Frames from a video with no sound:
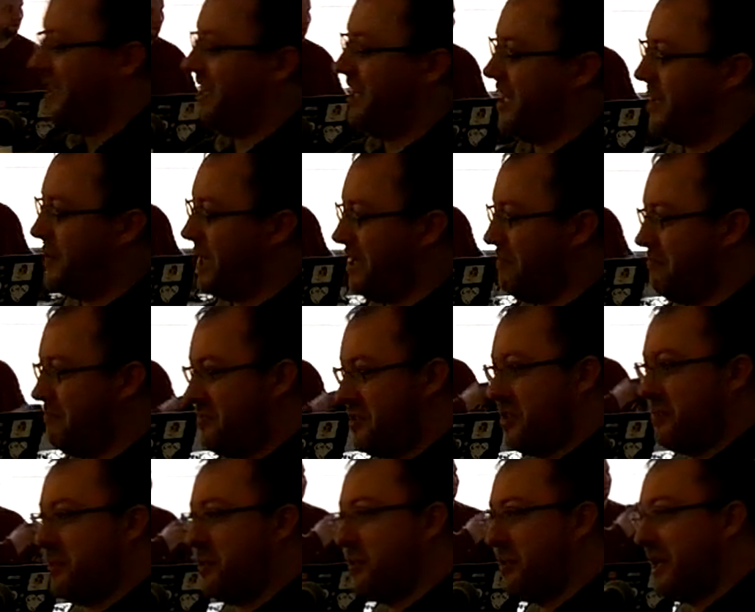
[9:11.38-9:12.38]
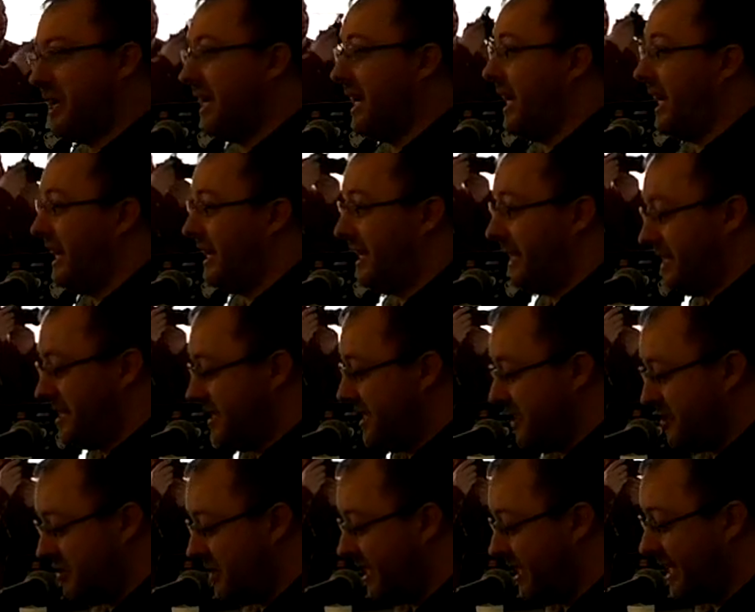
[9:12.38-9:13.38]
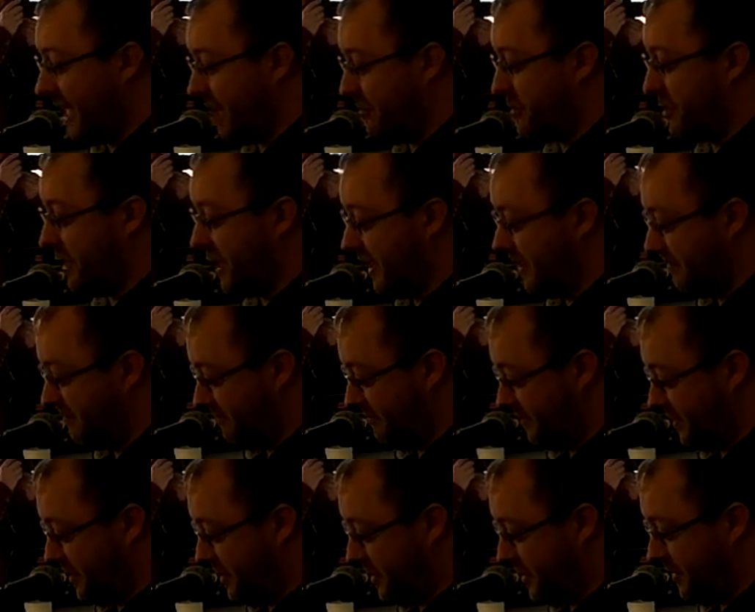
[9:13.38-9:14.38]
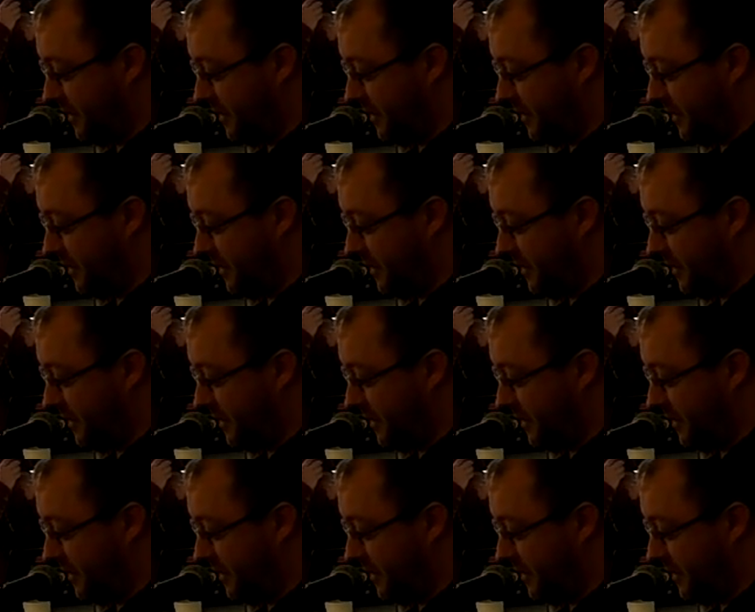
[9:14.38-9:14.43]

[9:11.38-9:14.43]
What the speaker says: There we go, stop recording, and that is literally capturing to a